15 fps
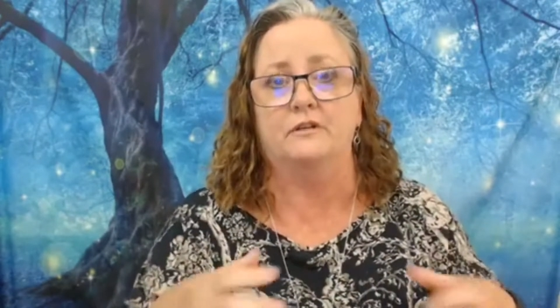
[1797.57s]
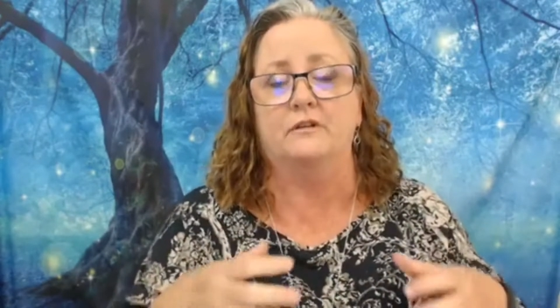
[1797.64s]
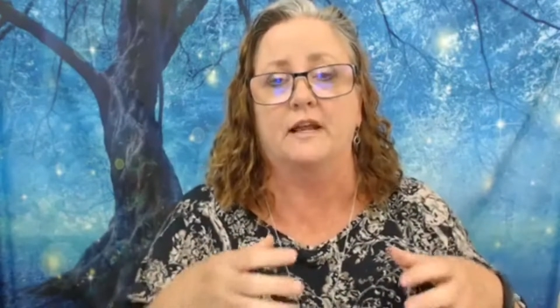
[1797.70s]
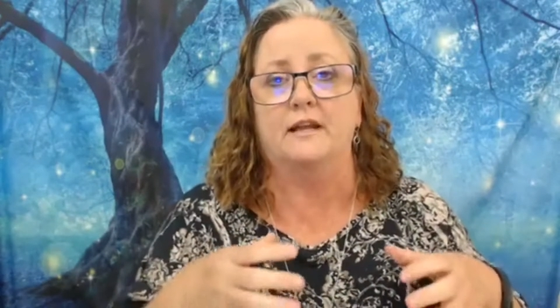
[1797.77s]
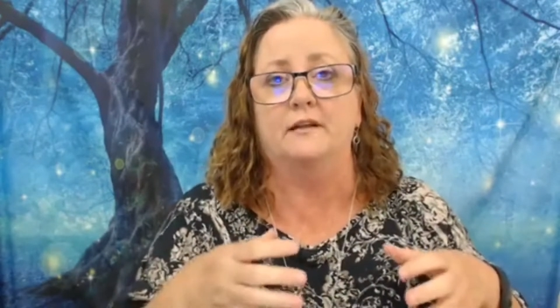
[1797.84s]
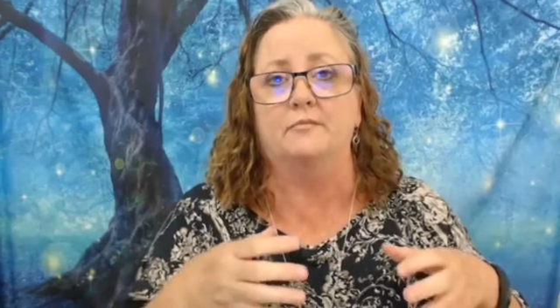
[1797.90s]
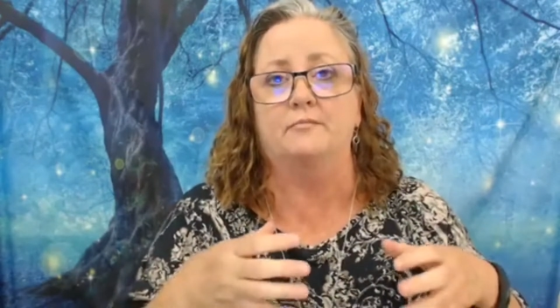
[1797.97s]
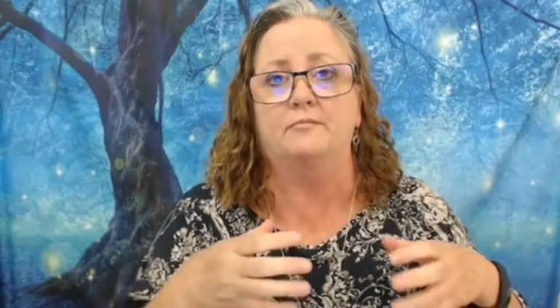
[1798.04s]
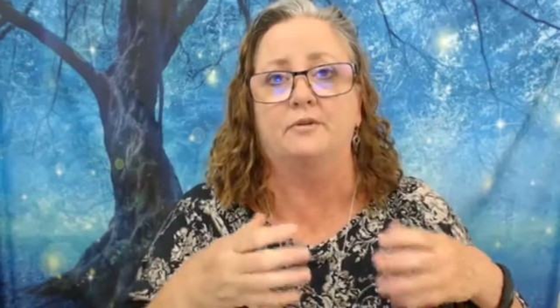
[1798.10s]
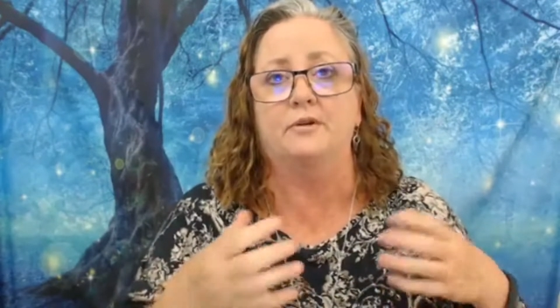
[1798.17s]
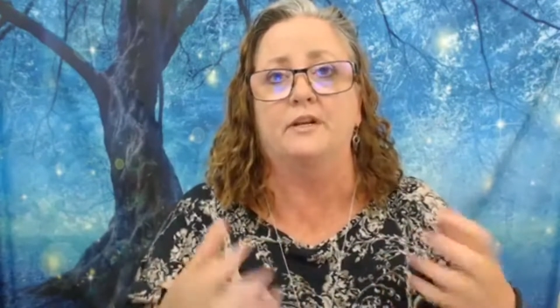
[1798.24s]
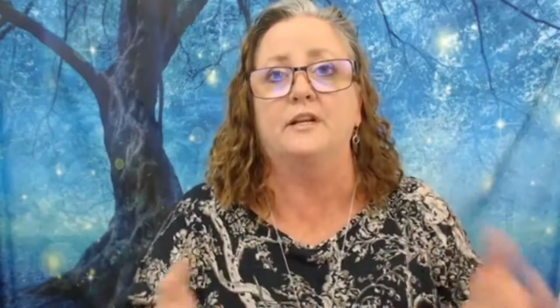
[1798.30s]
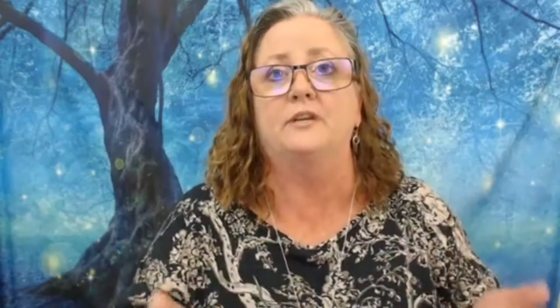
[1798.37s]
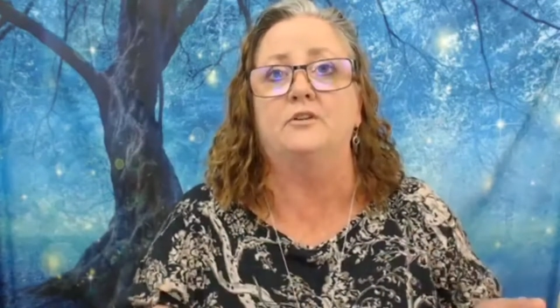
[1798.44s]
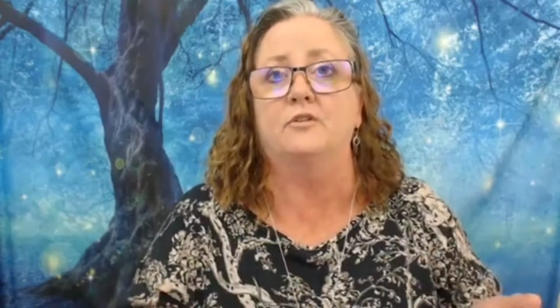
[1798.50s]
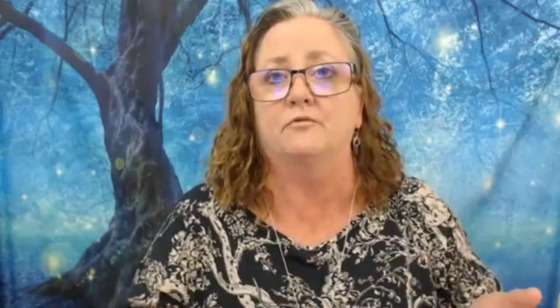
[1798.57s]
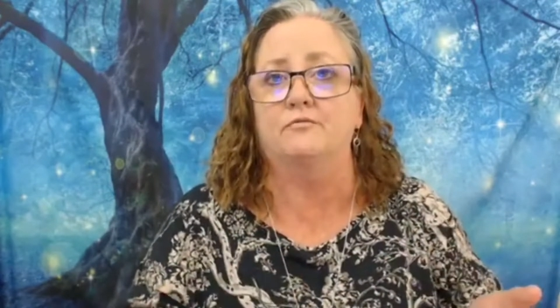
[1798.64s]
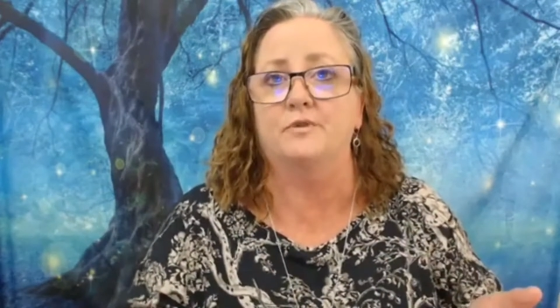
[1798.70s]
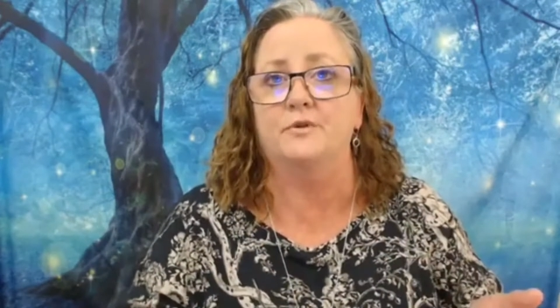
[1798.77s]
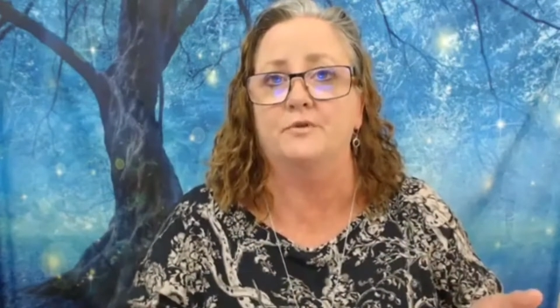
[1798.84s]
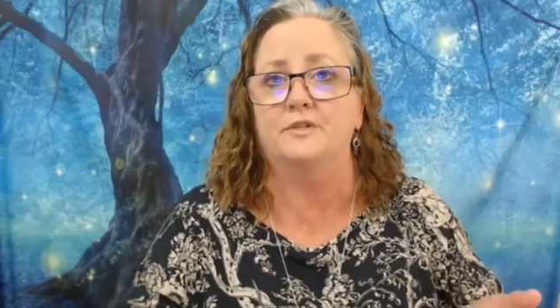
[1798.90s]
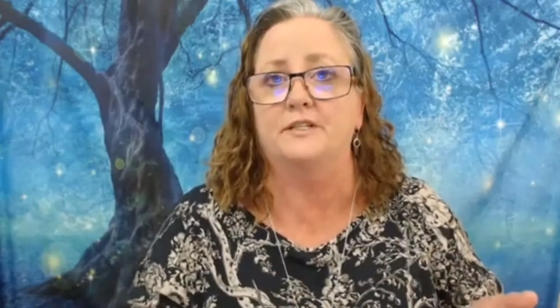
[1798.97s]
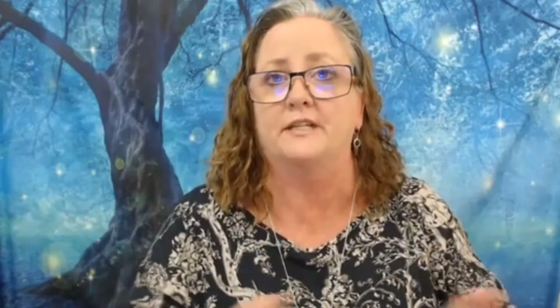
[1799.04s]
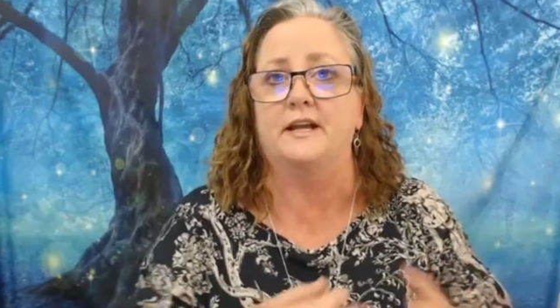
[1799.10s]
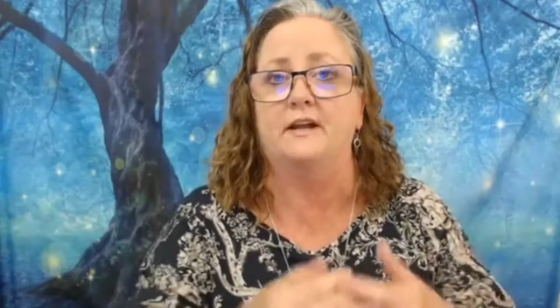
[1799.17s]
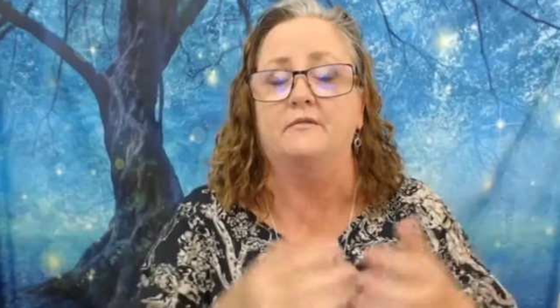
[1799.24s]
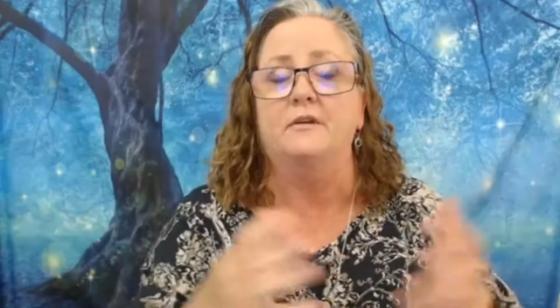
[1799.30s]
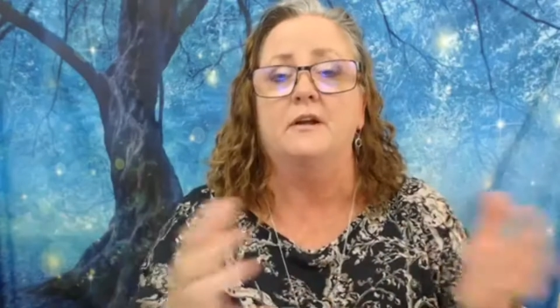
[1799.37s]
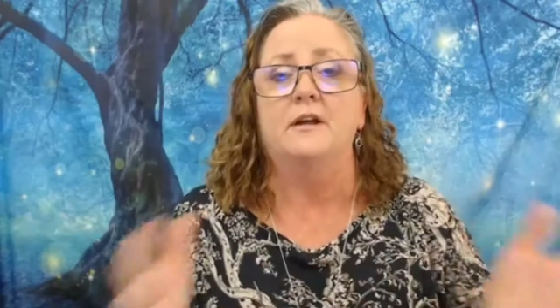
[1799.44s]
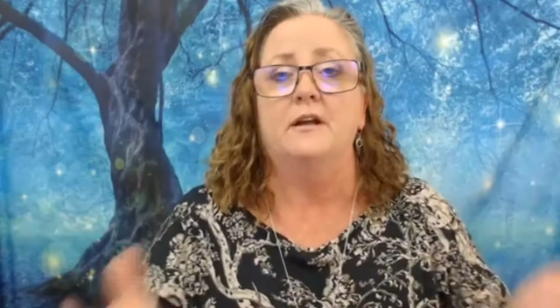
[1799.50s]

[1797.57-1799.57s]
like putting your roots down,